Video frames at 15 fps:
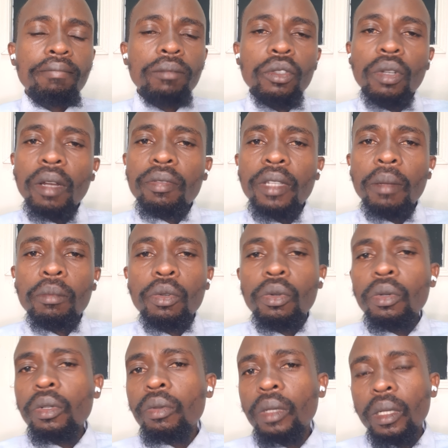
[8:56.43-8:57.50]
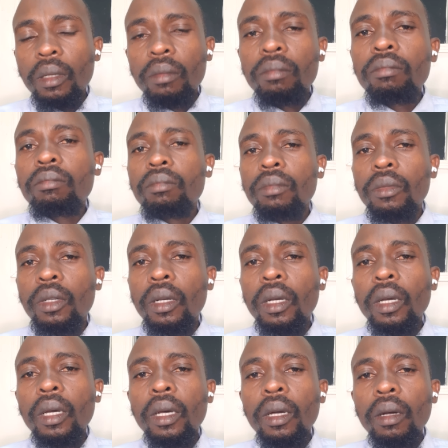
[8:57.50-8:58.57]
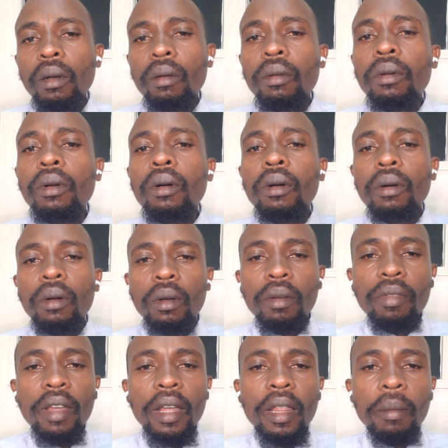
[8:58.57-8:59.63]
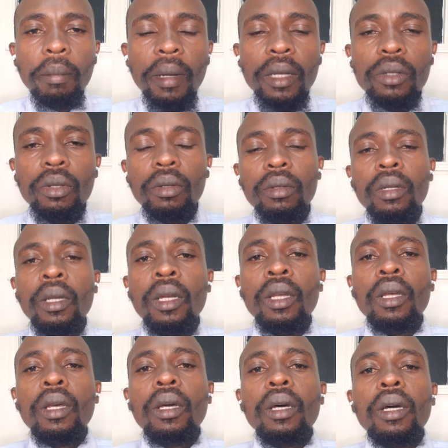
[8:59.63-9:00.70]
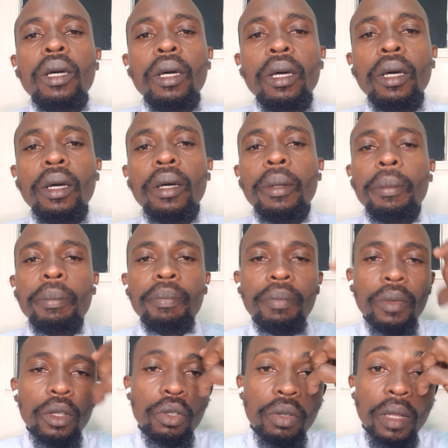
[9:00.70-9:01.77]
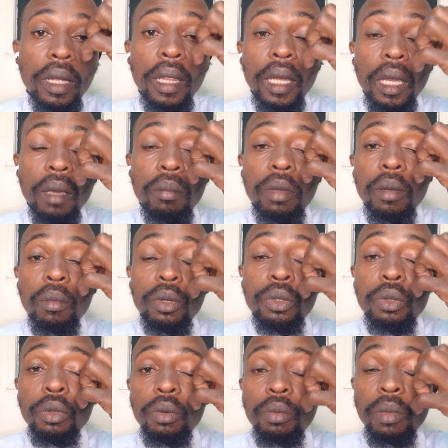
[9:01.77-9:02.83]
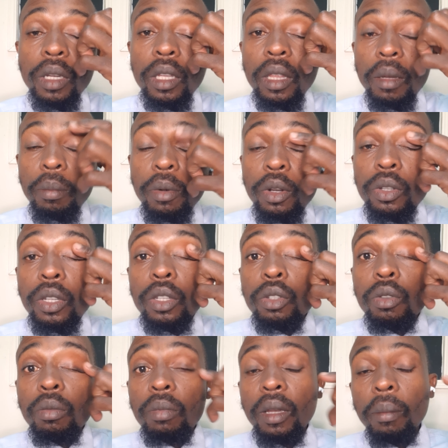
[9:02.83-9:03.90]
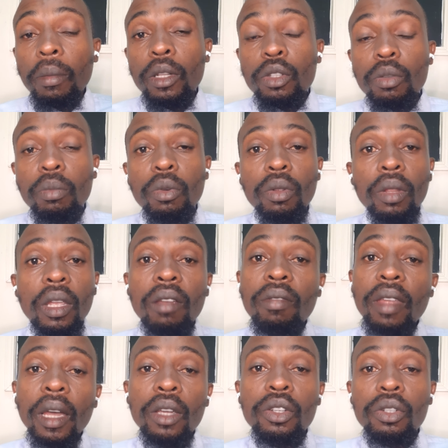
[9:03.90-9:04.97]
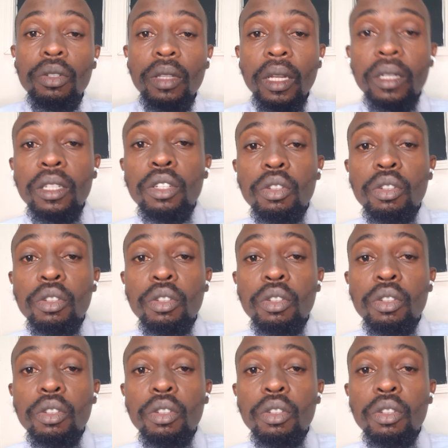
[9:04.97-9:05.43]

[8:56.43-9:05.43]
have some goodwill of the other person, so that they can be able to make the process to be a bit smooth. If there are issues that need